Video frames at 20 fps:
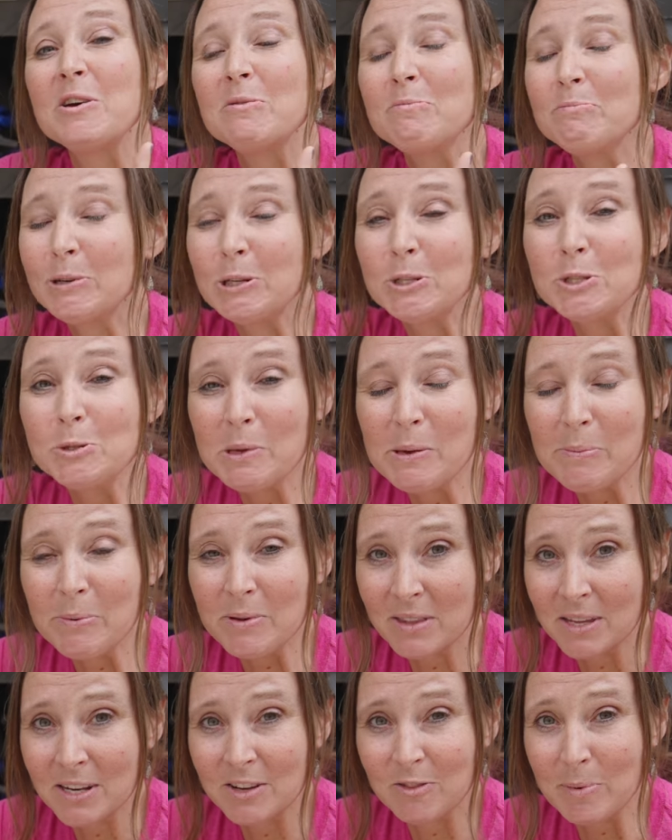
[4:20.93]
most people
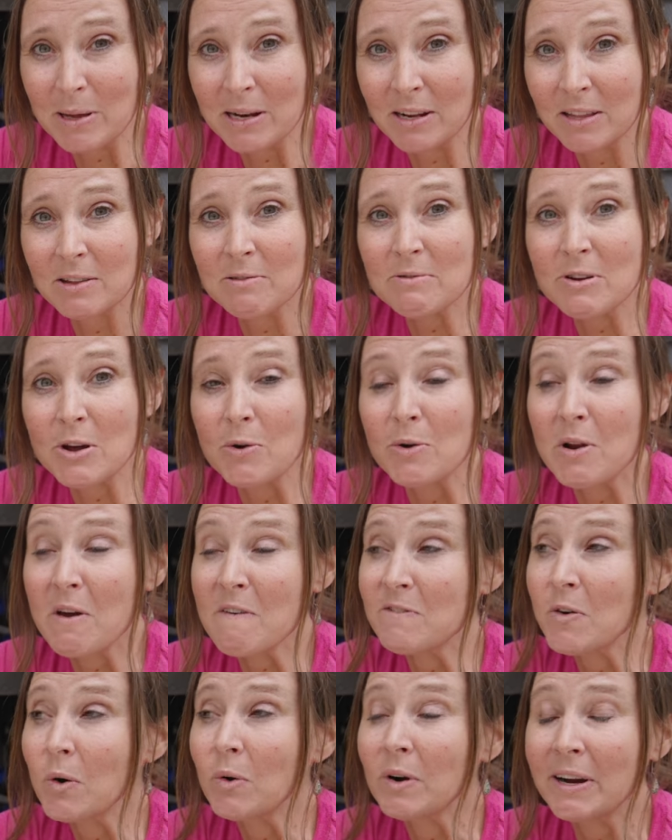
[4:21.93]
that have been on the road
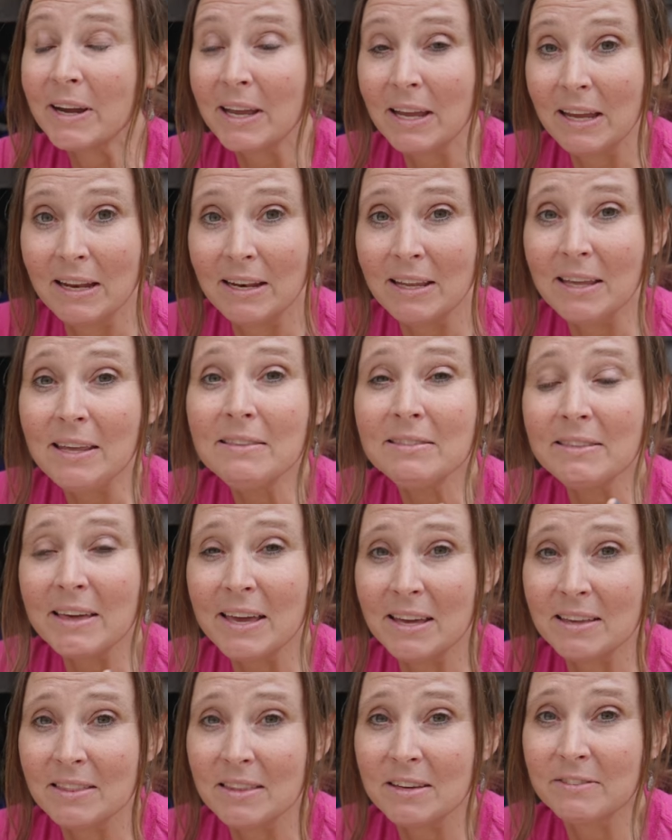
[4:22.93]
for any
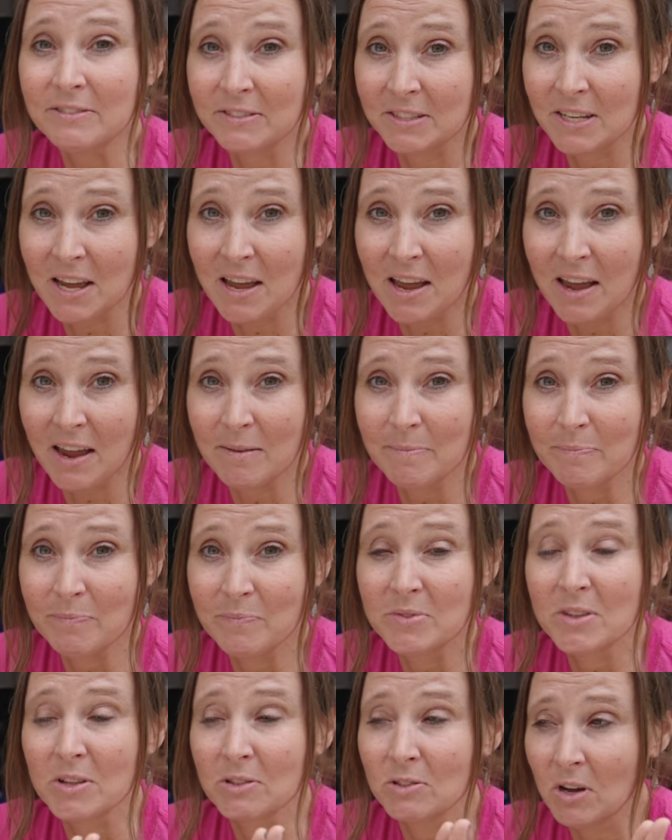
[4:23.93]
length of time,
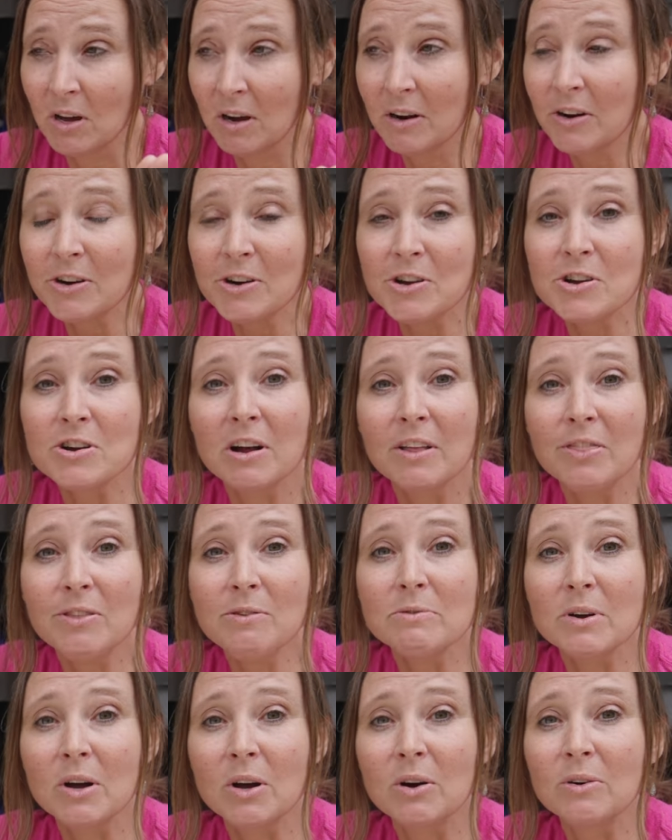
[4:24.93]
the longer you're on
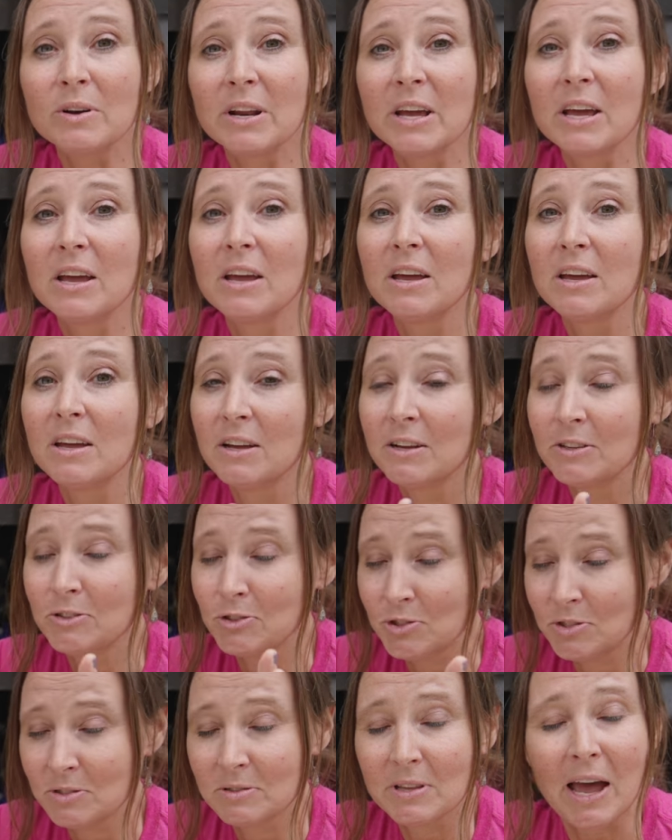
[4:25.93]
the road,
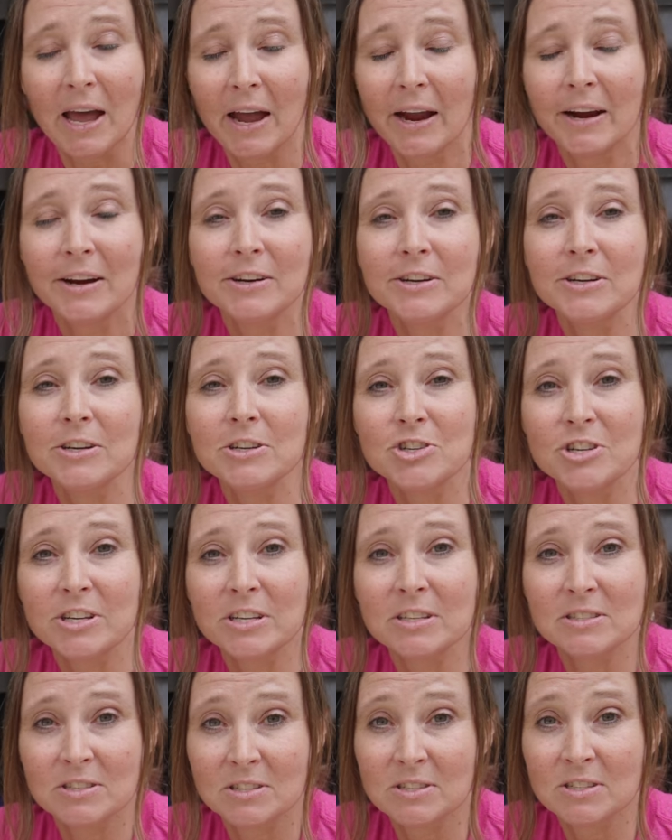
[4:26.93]
just the higher your
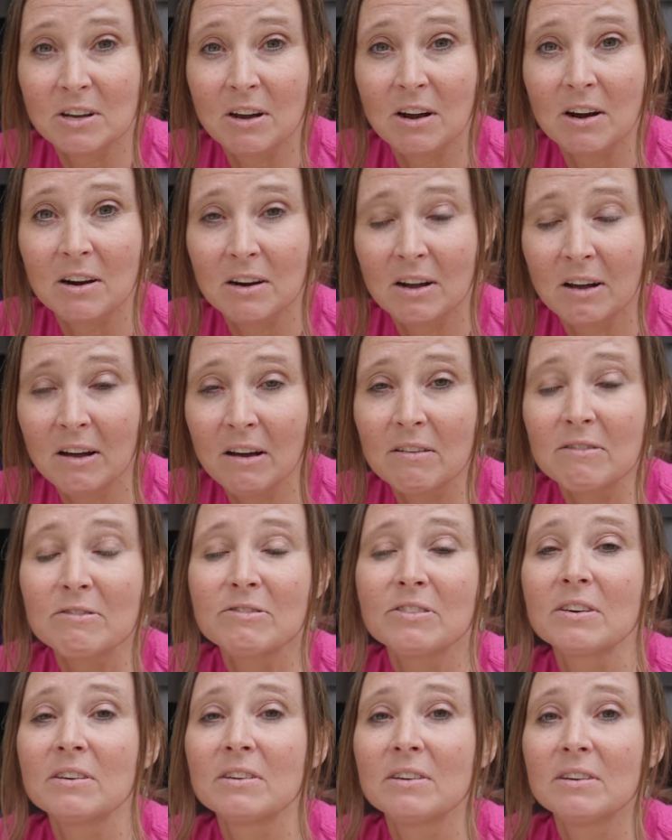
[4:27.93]
chances are
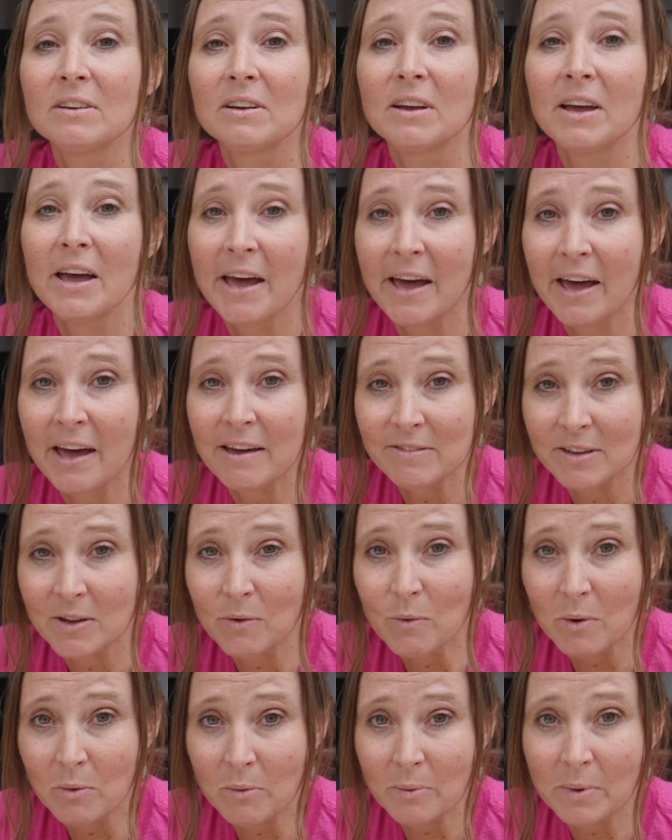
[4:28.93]
of having
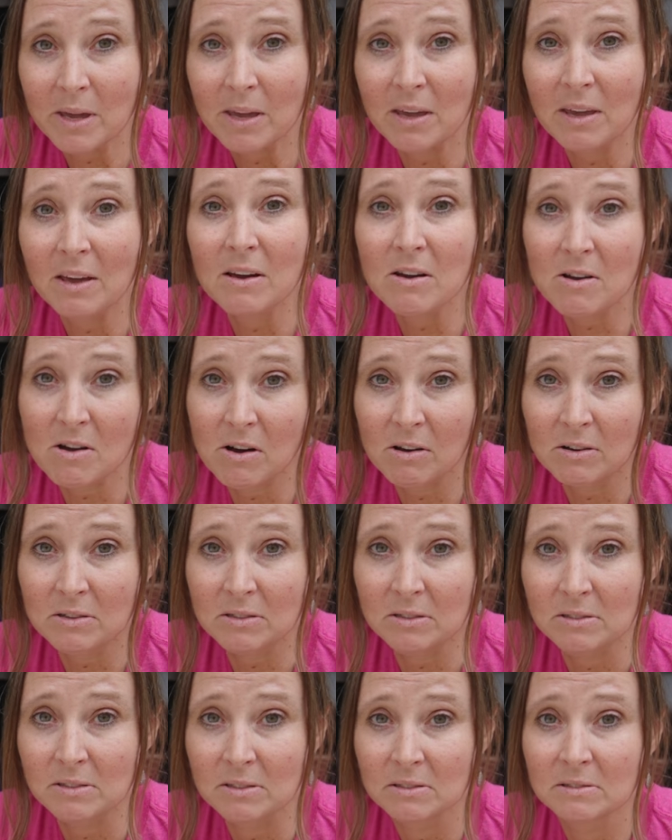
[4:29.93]
what we
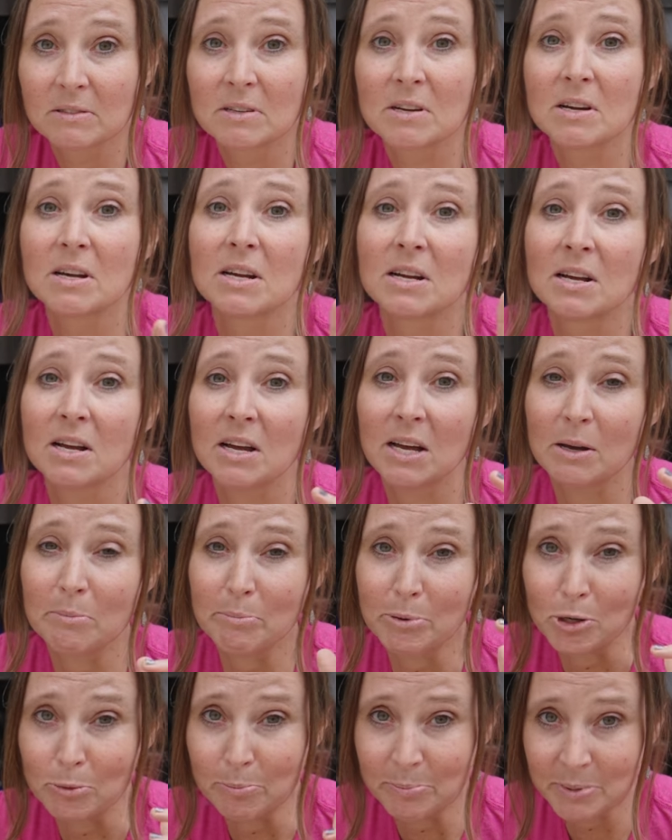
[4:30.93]
called a
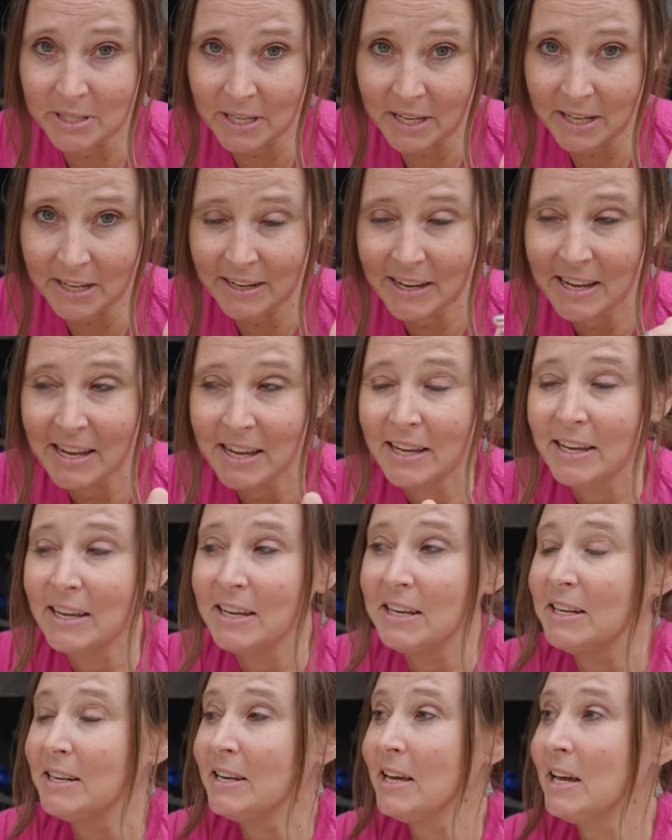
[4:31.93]
poopsie.
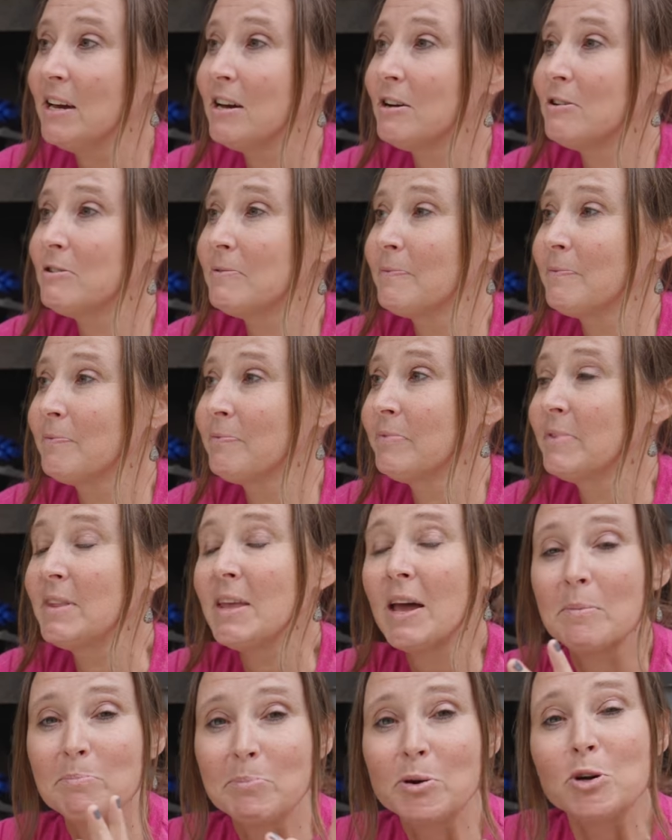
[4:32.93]
Now,
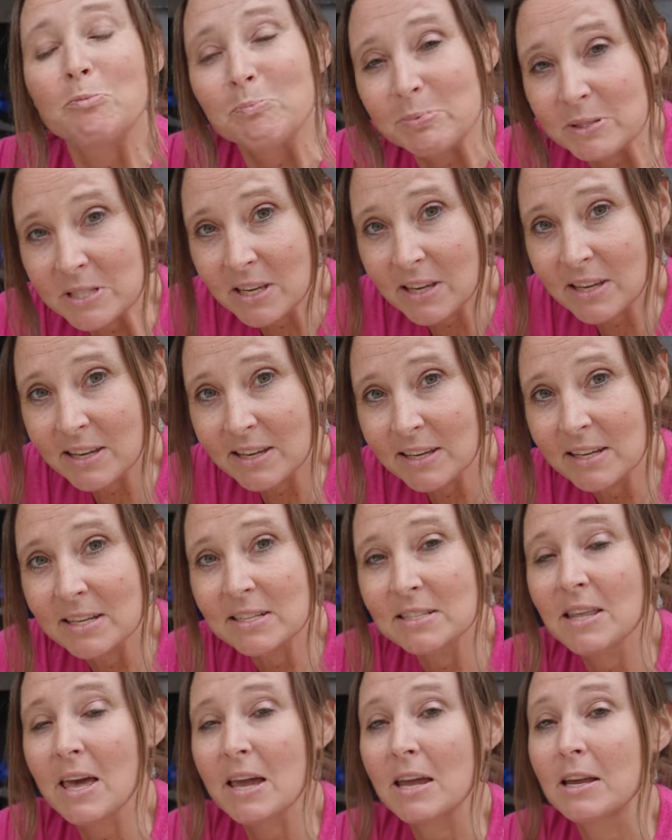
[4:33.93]
a poopsie
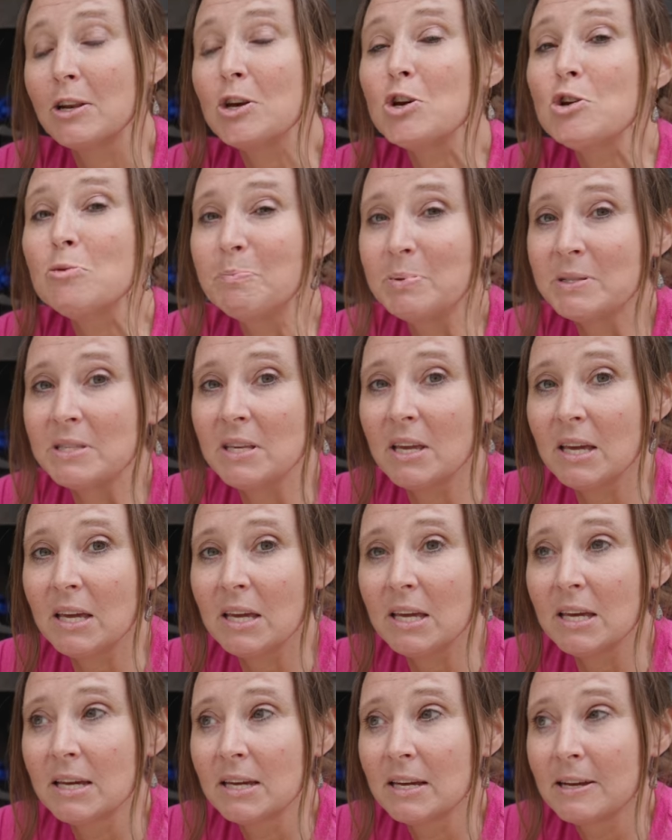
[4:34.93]
is like an
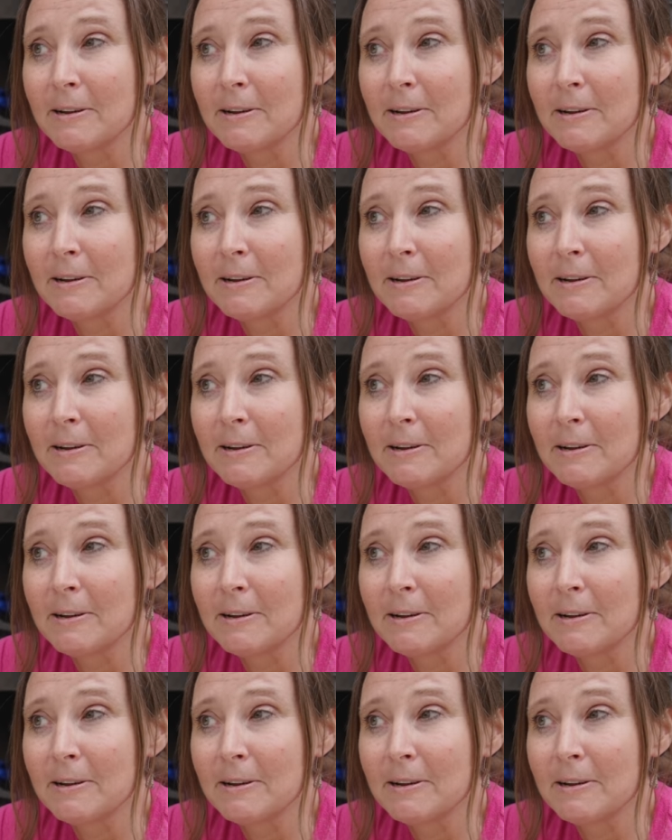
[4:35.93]
oopsie,